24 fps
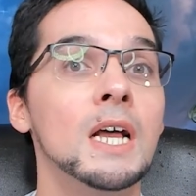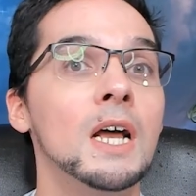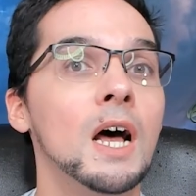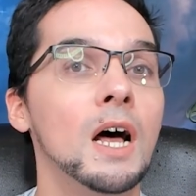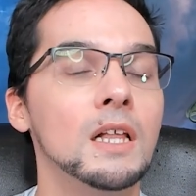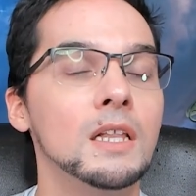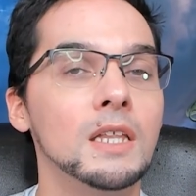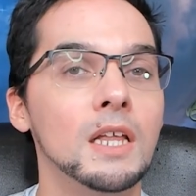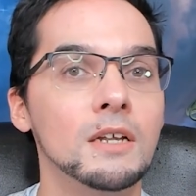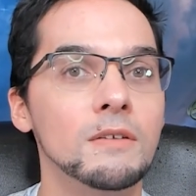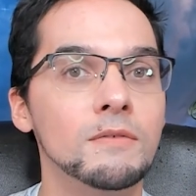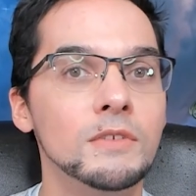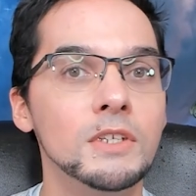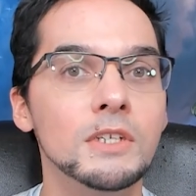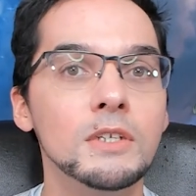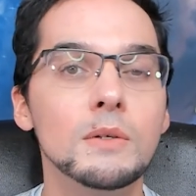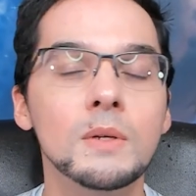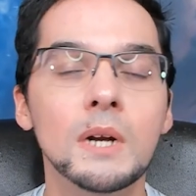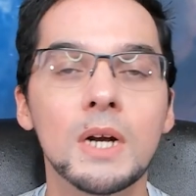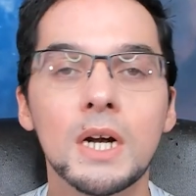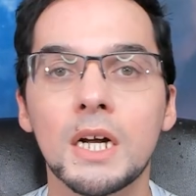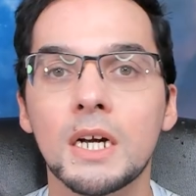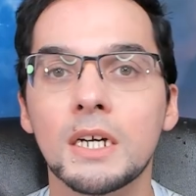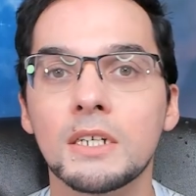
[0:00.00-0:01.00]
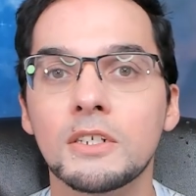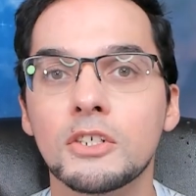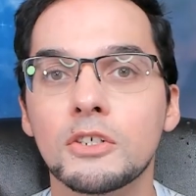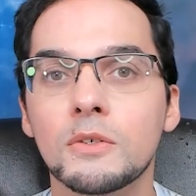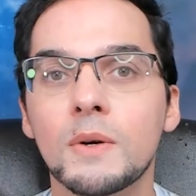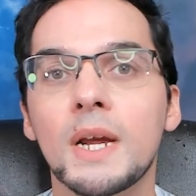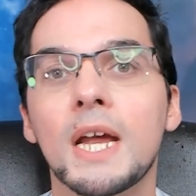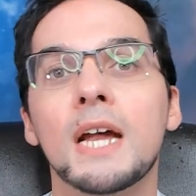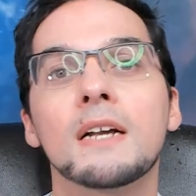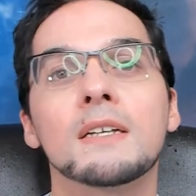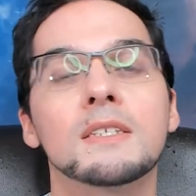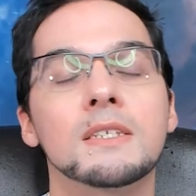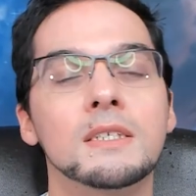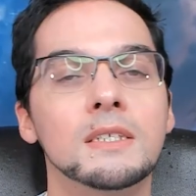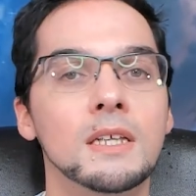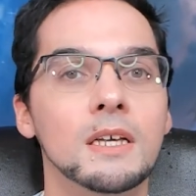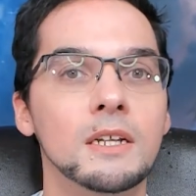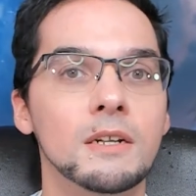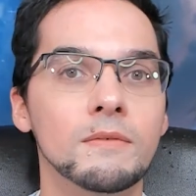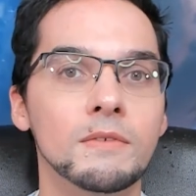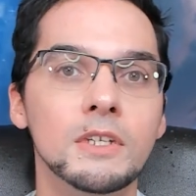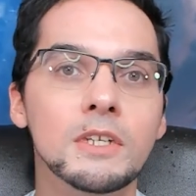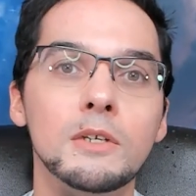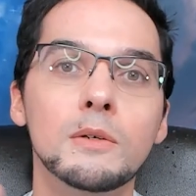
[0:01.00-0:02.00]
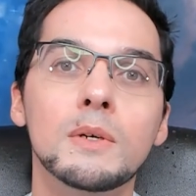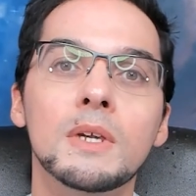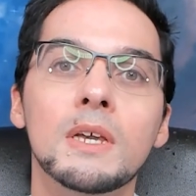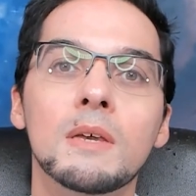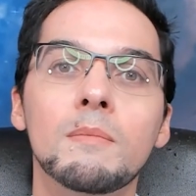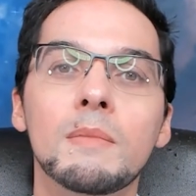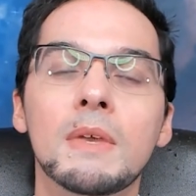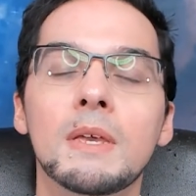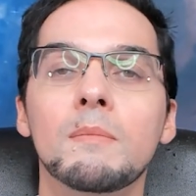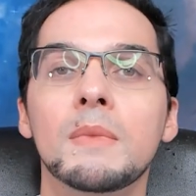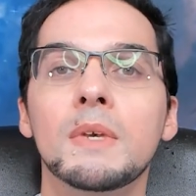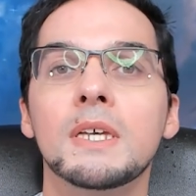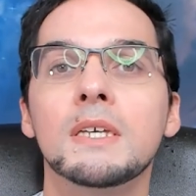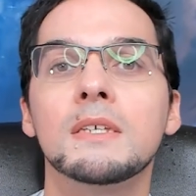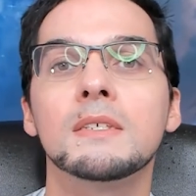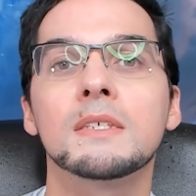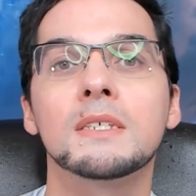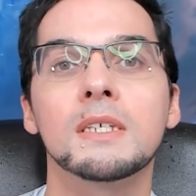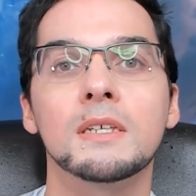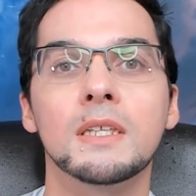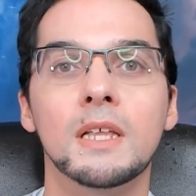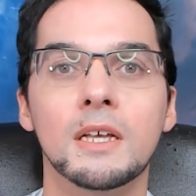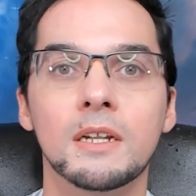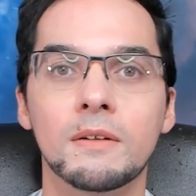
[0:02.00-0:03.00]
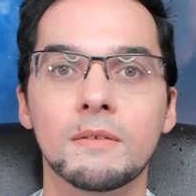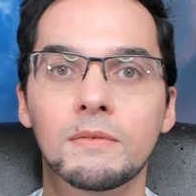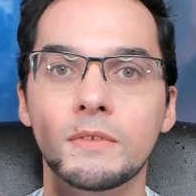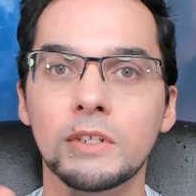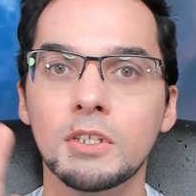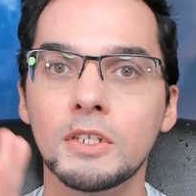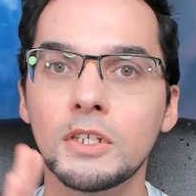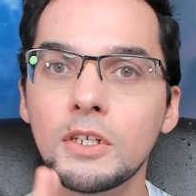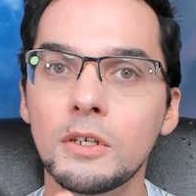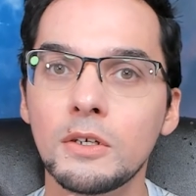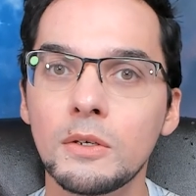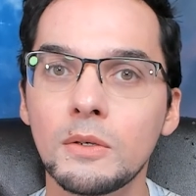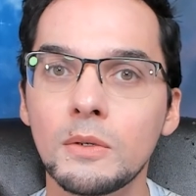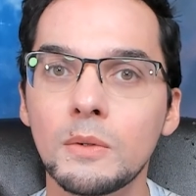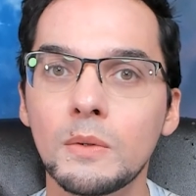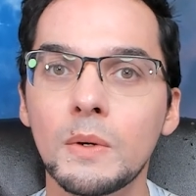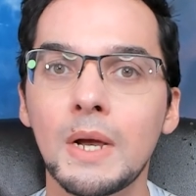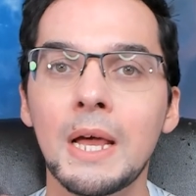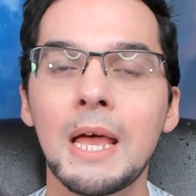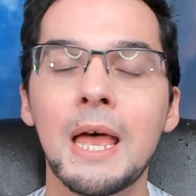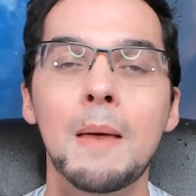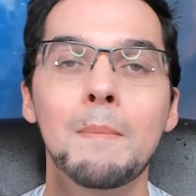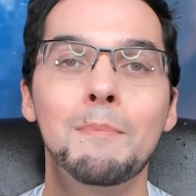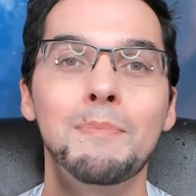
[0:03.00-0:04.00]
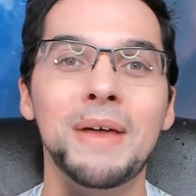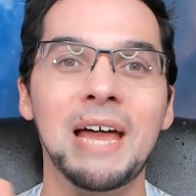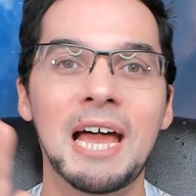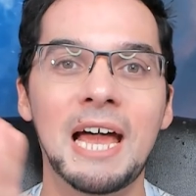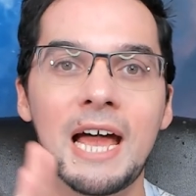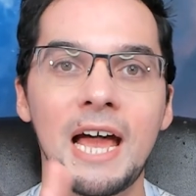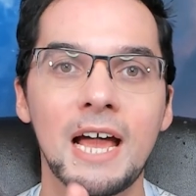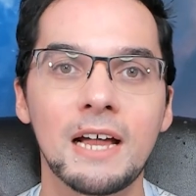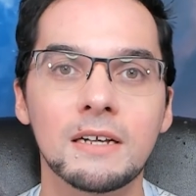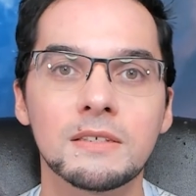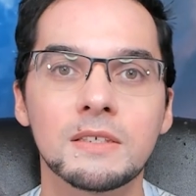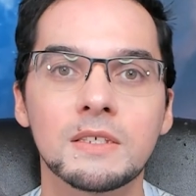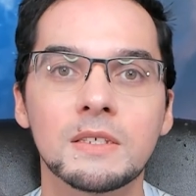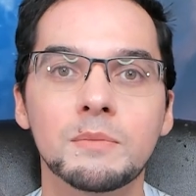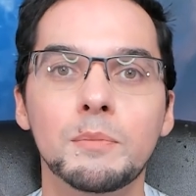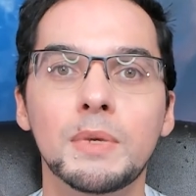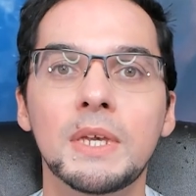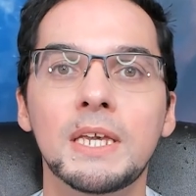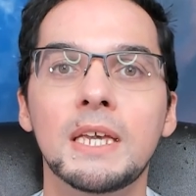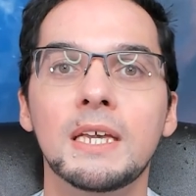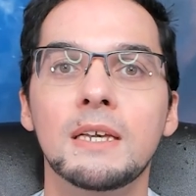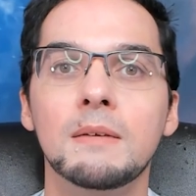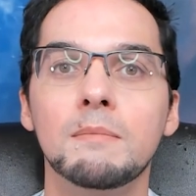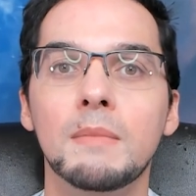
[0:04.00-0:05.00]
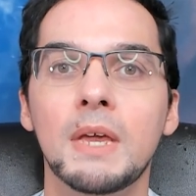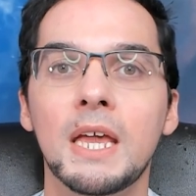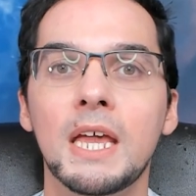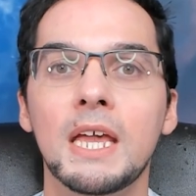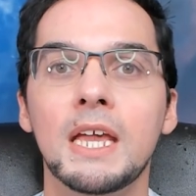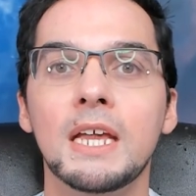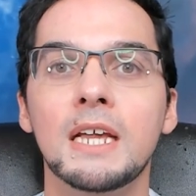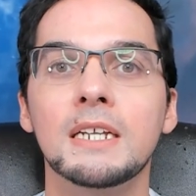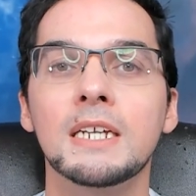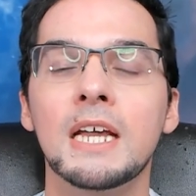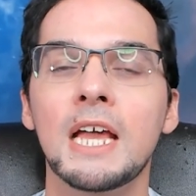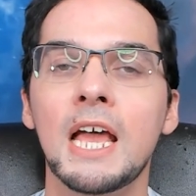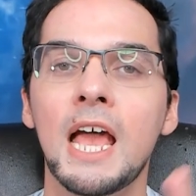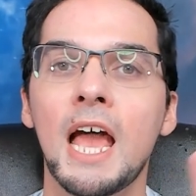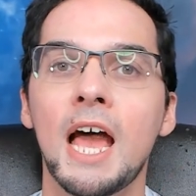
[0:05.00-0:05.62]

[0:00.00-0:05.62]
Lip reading: A lot of new contracts, a lot of new commitments, a lot of new pacts being made,